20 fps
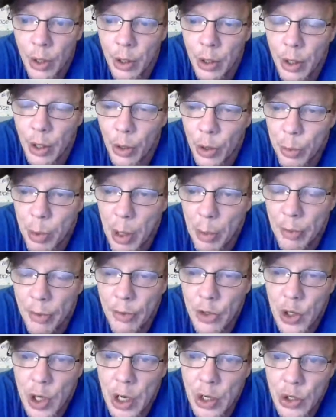Department of
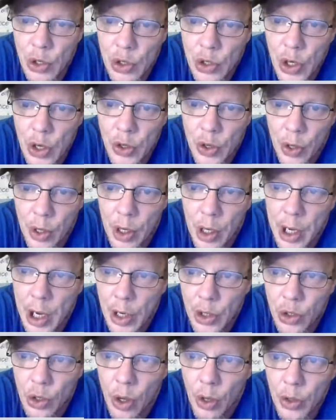Education said they're going to
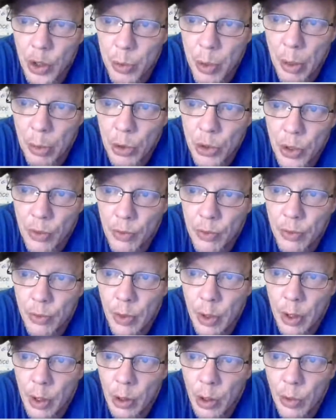cancel all these public service
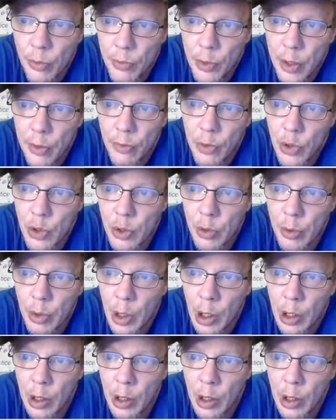loan forgiveness